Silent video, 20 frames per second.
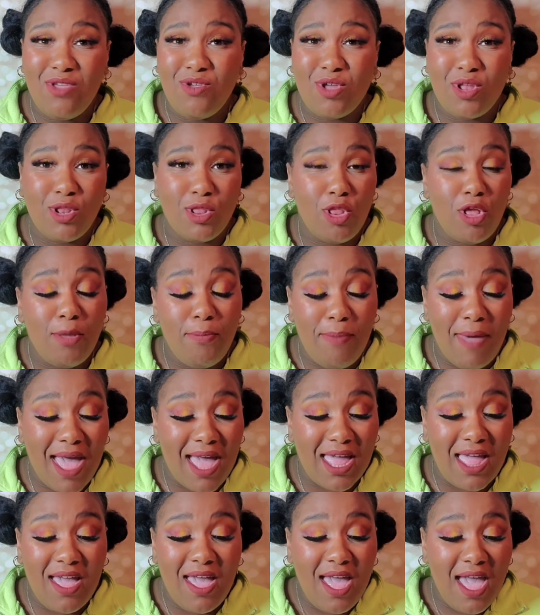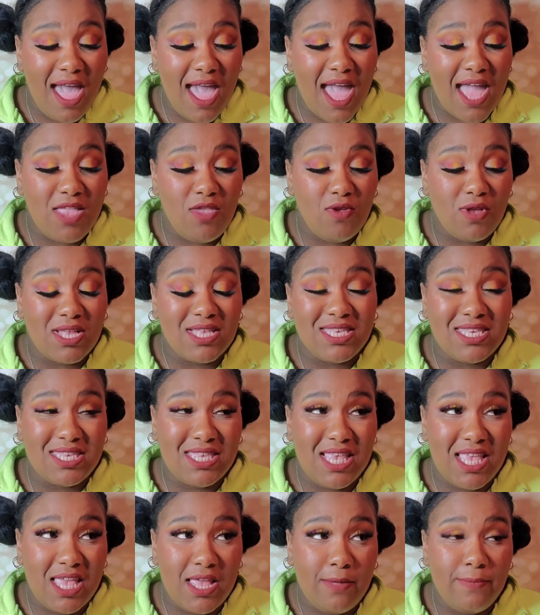You can look back and you can
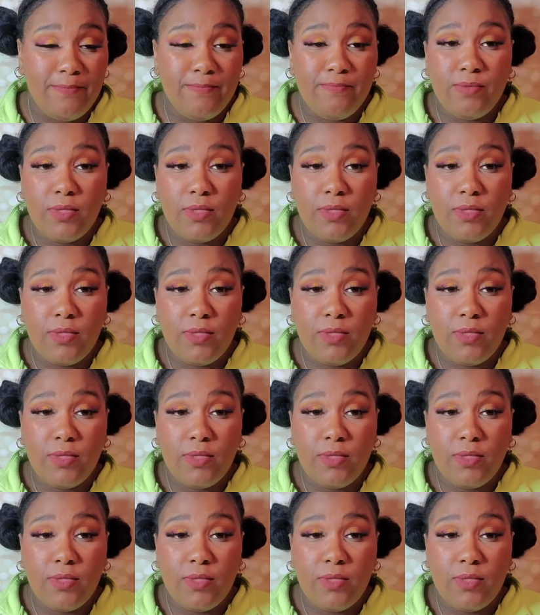see